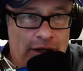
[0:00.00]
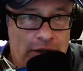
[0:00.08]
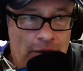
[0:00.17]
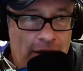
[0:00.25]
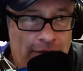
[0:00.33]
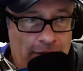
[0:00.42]
Do
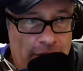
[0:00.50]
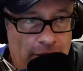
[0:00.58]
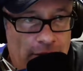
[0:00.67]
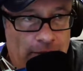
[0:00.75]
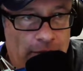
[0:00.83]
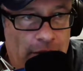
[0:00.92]
you have
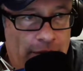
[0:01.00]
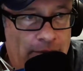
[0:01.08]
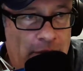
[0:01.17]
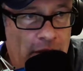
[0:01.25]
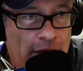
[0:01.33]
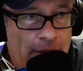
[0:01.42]
other
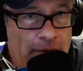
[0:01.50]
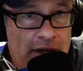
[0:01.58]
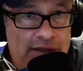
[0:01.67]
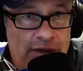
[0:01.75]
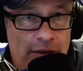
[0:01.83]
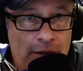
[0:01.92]
bigger
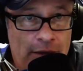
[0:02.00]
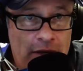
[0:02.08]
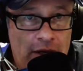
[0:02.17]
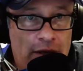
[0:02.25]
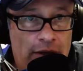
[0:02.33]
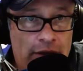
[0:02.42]
companies that are coming
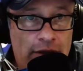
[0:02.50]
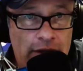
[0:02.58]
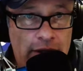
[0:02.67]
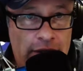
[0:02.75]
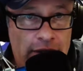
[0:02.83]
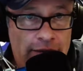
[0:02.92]
in
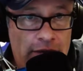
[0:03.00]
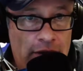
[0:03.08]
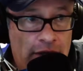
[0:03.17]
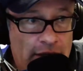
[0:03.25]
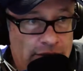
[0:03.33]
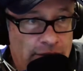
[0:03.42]
and giving you
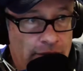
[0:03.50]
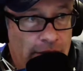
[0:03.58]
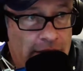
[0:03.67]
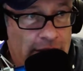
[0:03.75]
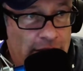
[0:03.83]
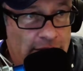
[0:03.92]
guys
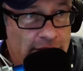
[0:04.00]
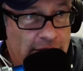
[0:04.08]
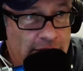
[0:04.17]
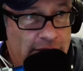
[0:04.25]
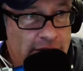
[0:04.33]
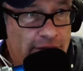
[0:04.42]
great deals on
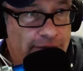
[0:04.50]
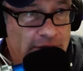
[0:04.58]
this stuff,